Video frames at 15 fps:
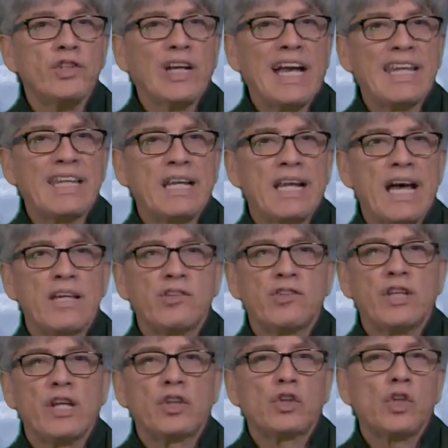and analyze
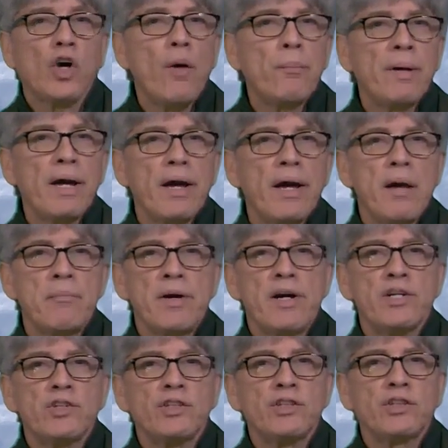the top
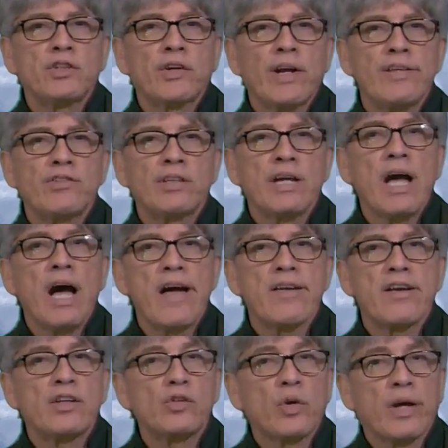emerging trends in
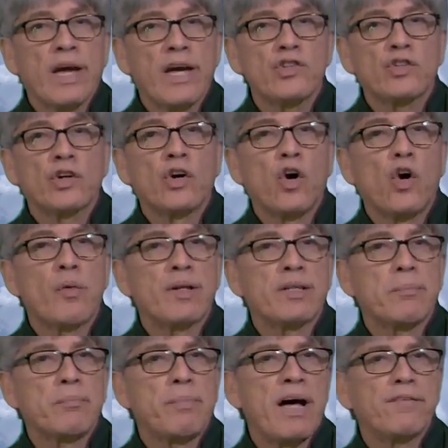higher education over
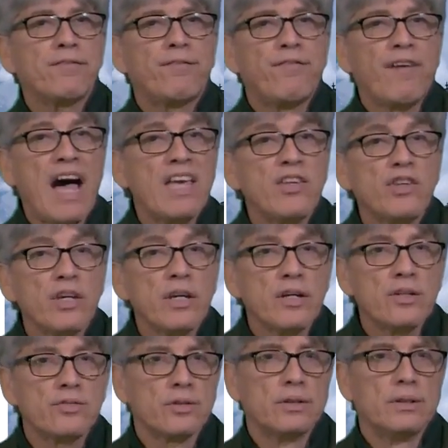the past 5
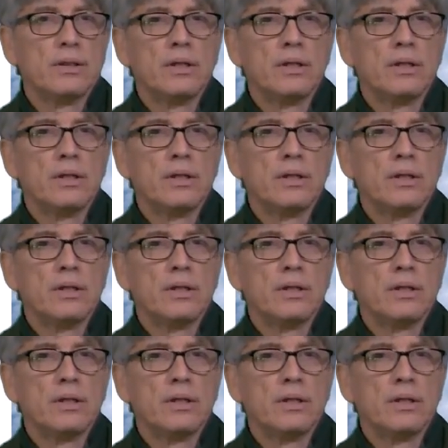years,